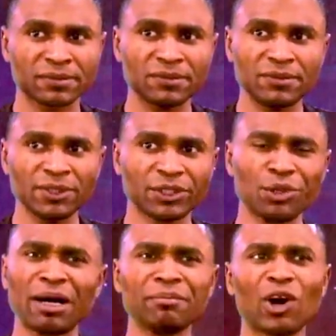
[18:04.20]
Human
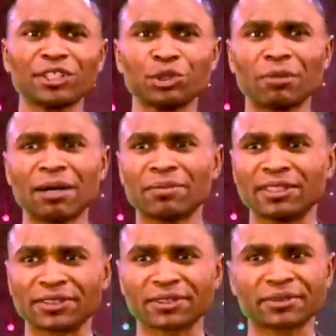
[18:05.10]
beings are always human
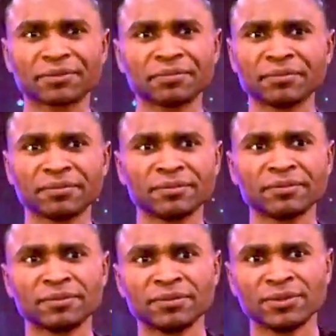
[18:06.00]
beings.
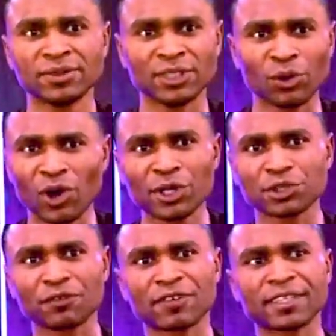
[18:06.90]
They will
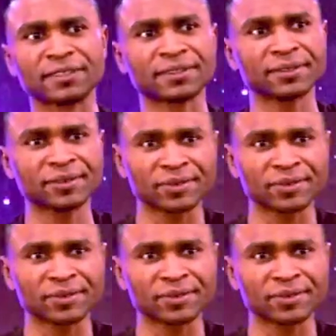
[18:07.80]
always offend.